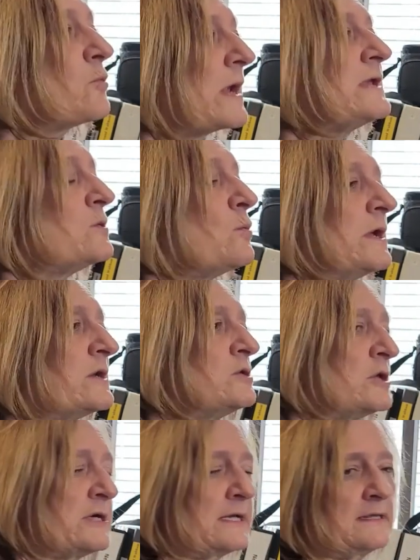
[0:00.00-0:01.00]
way you want to
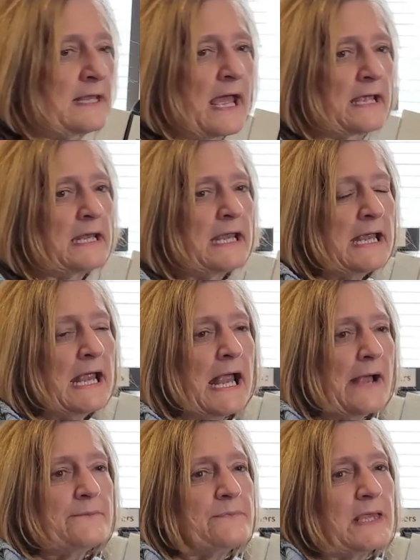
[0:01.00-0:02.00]
look at that,
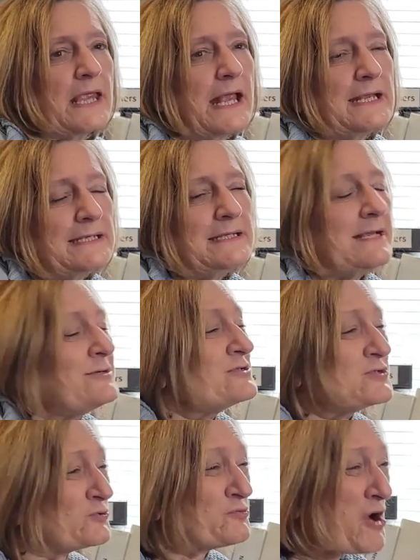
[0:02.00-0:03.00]
they're
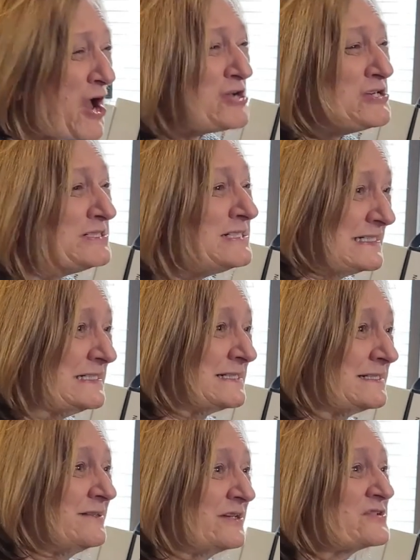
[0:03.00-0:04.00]

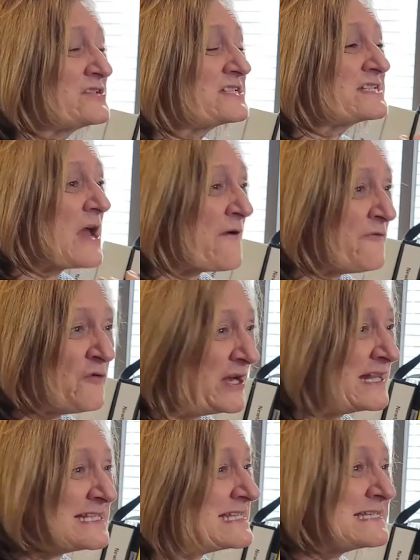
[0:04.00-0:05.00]
struggling, they're
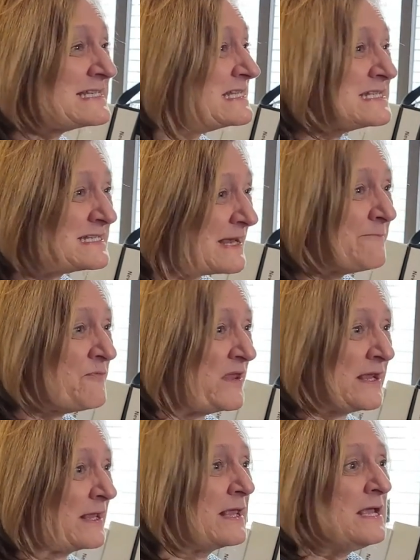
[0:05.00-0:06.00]
suffering. This isn't
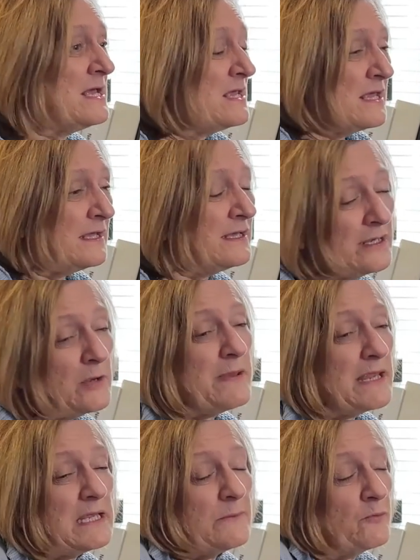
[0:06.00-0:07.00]
something, you know,
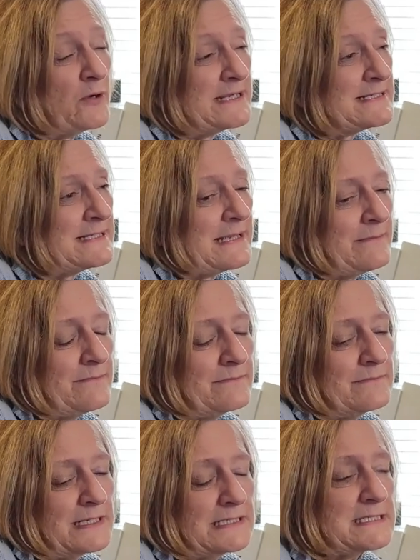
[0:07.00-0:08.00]
it brings them
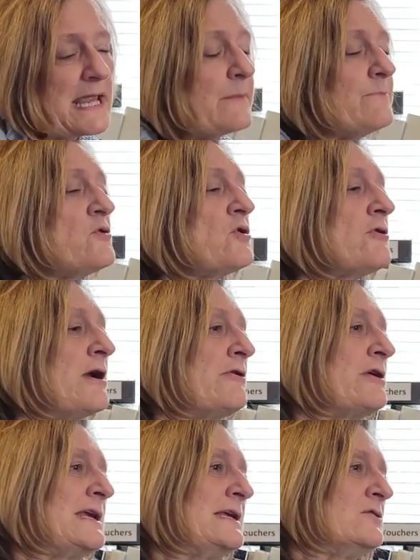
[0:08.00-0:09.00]

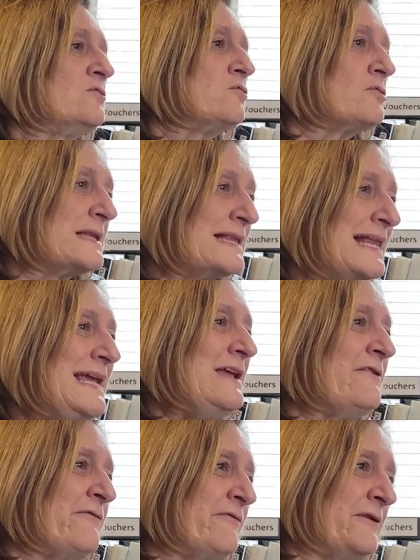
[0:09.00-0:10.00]
temporary
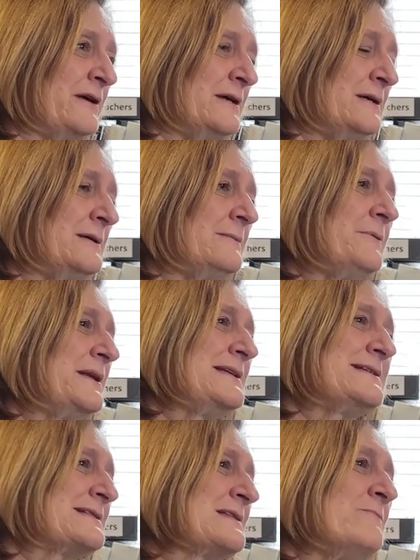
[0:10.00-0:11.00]
relief, but it
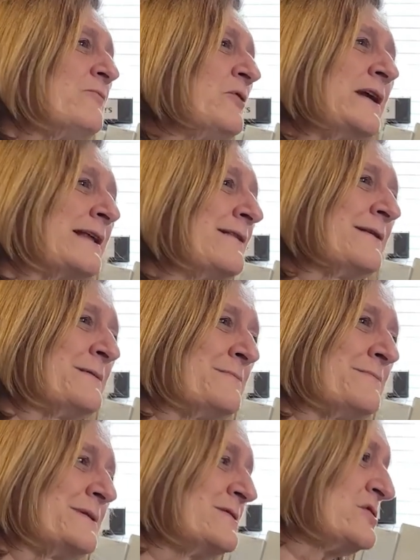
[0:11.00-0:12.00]
doesn't bring
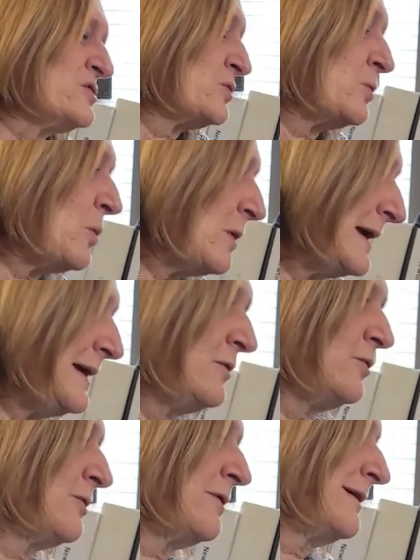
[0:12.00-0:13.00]
them joy
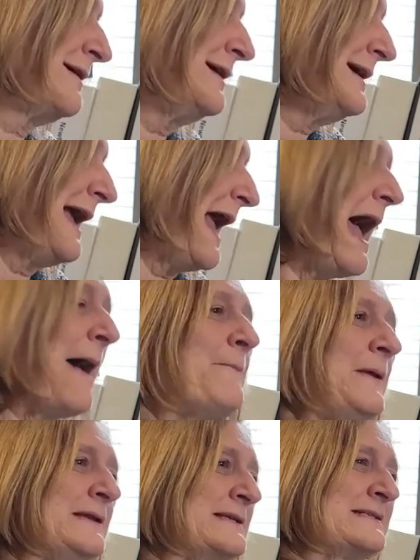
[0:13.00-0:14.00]
or
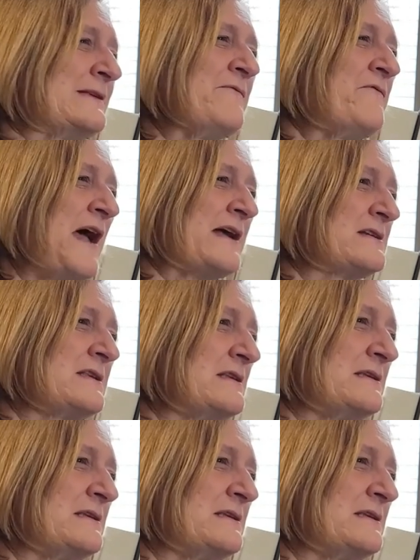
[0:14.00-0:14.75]
happiness. In fact,